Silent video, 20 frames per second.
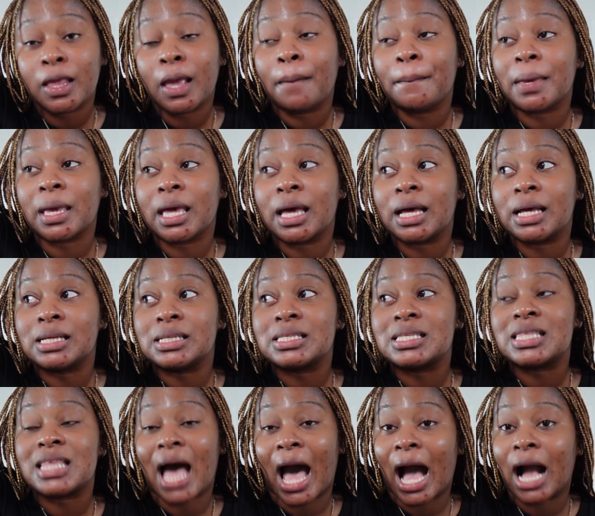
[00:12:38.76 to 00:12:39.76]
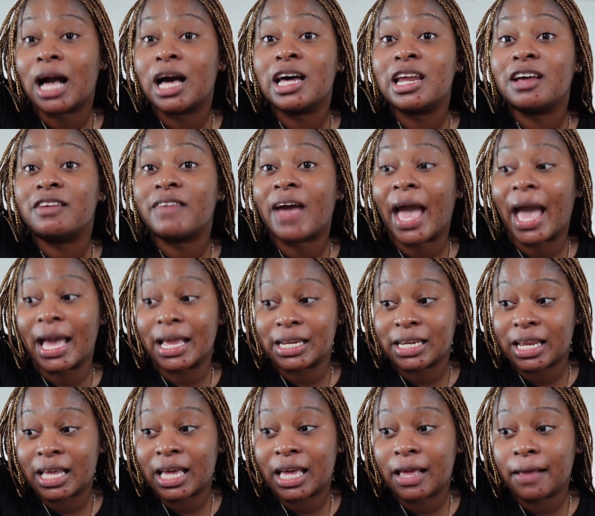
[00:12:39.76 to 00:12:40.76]
because that could have
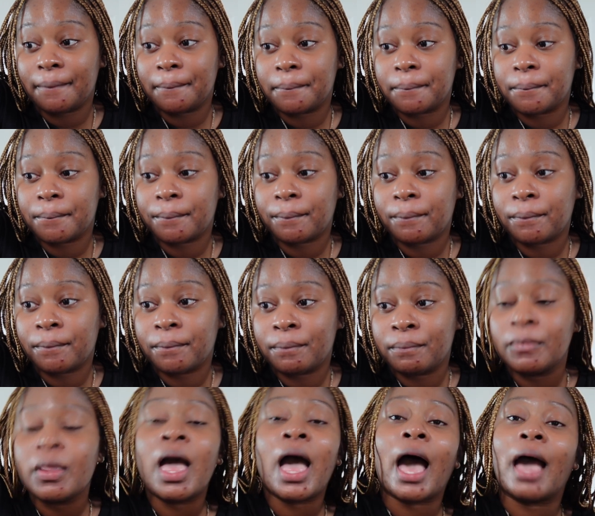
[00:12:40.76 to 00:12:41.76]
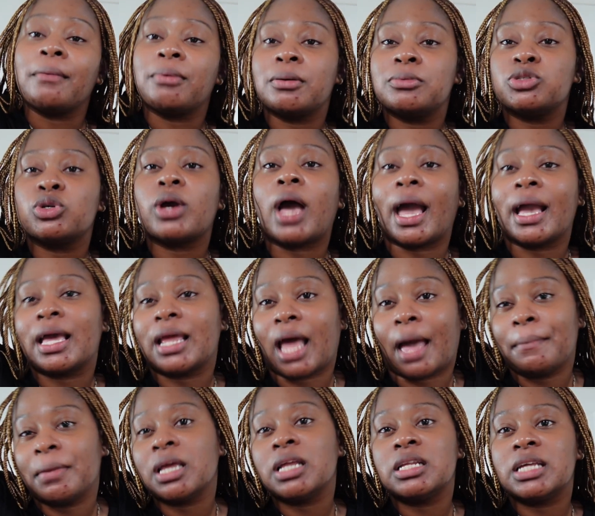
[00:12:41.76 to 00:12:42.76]
ended. I promise you,
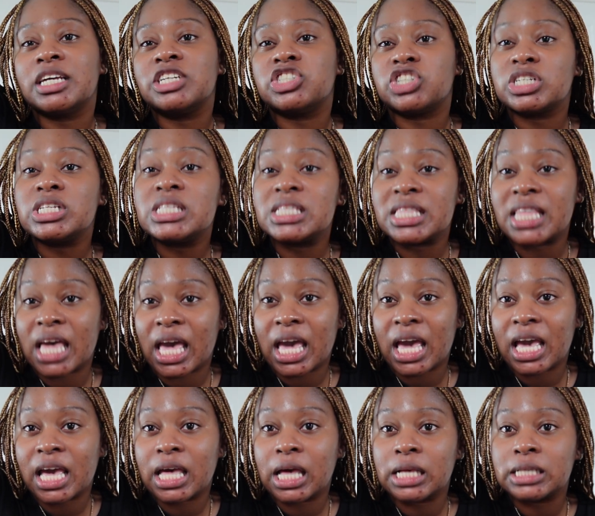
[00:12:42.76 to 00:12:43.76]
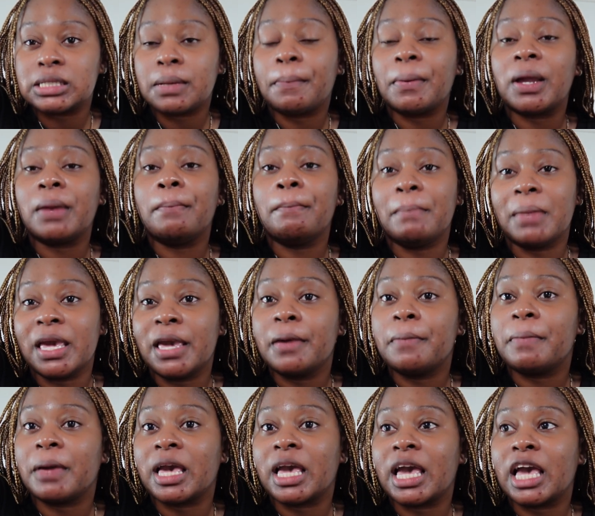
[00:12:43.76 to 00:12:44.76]
it's just things, but me
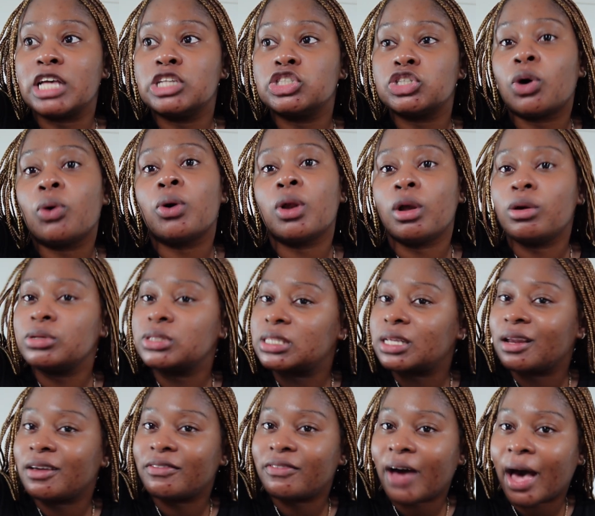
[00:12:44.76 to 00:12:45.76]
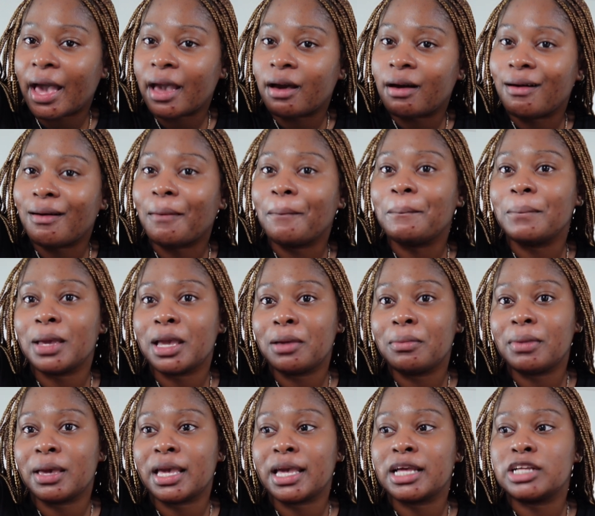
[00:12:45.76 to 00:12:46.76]
being so close to the fire, me
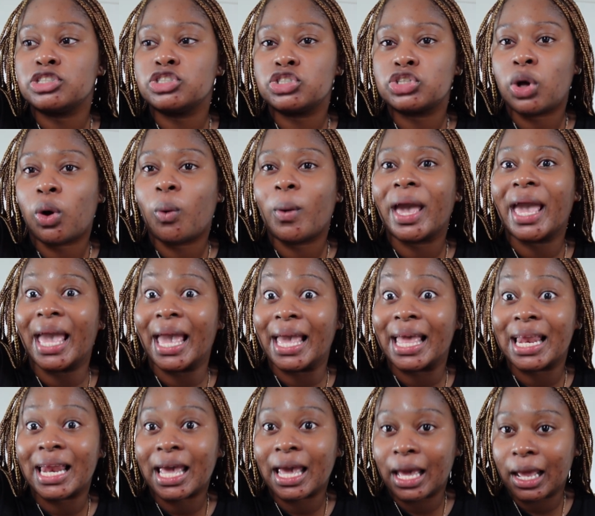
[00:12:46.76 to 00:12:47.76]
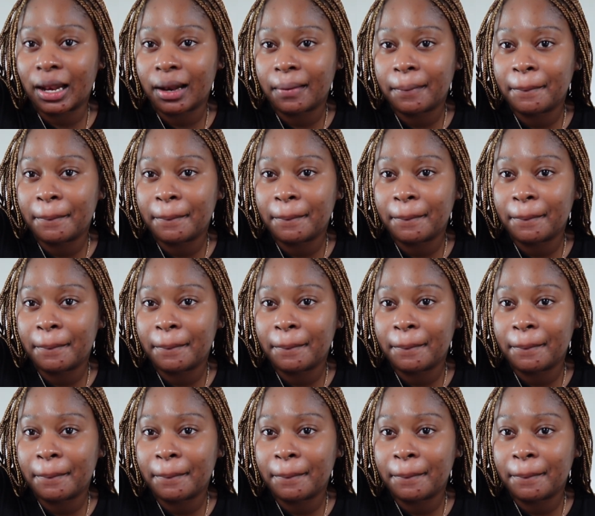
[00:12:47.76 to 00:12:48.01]
being so in it,